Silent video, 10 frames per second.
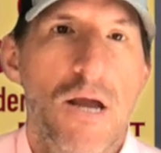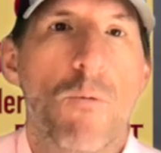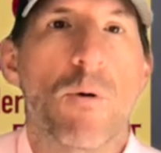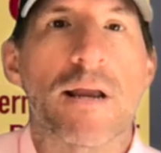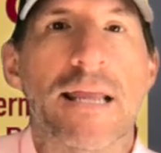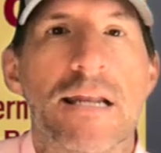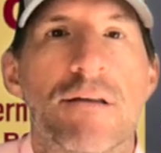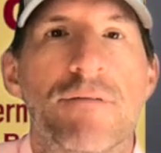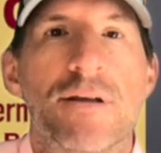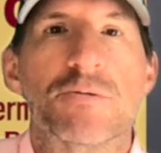where
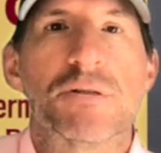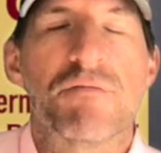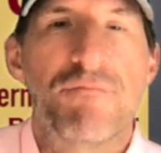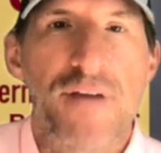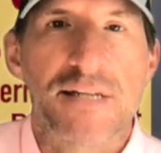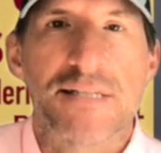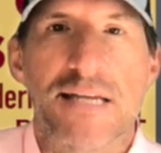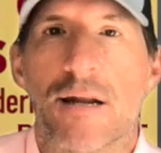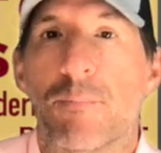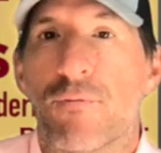individuals
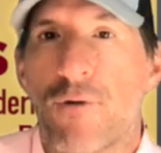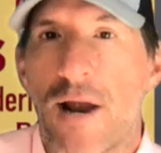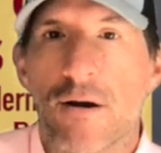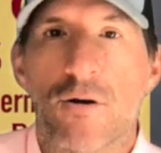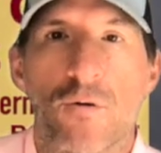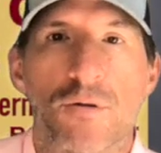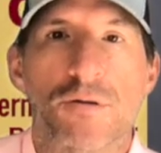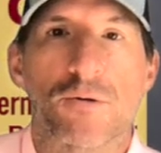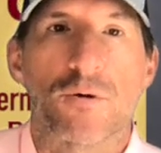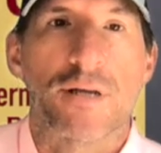fixate on prior
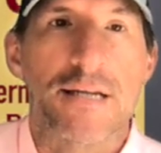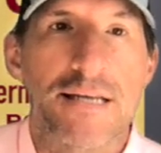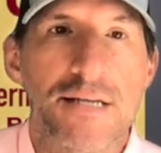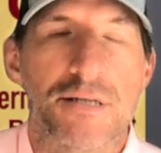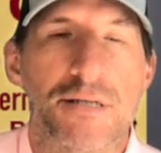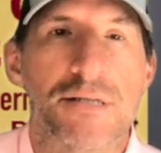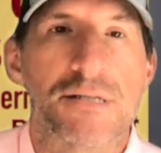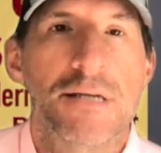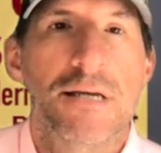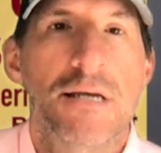goals or conditions